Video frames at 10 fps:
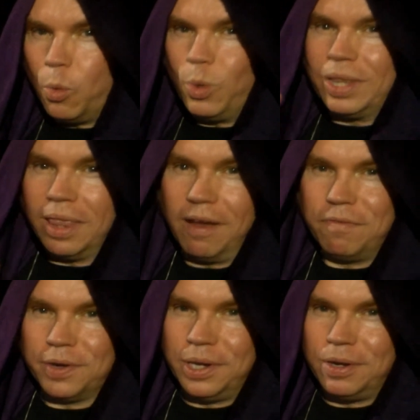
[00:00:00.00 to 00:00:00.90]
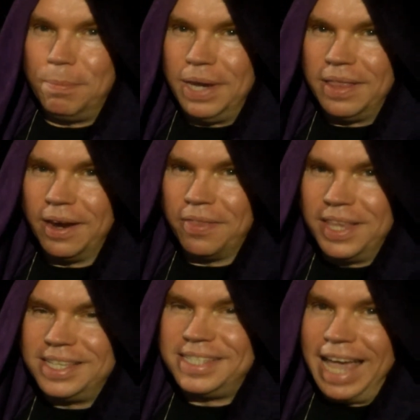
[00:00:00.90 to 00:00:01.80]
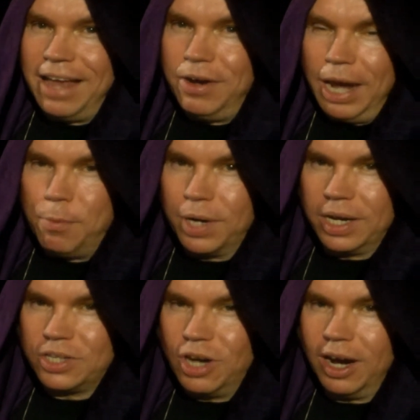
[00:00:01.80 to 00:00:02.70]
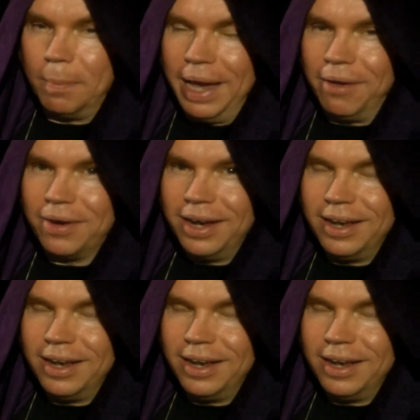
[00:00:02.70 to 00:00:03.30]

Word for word: We'd love for you to be there. This Saturday, we're going to talk about